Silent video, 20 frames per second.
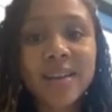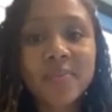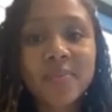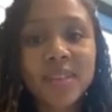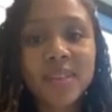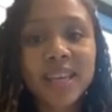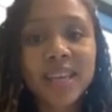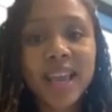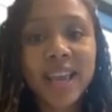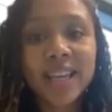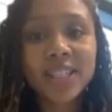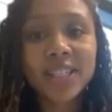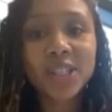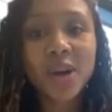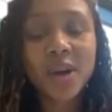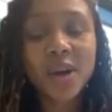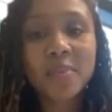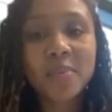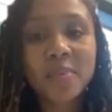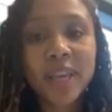am the
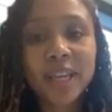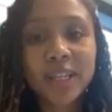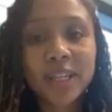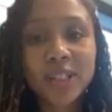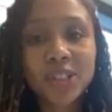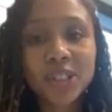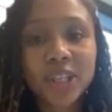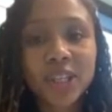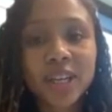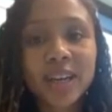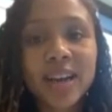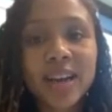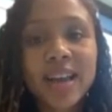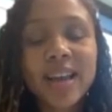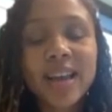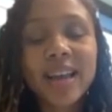HR manager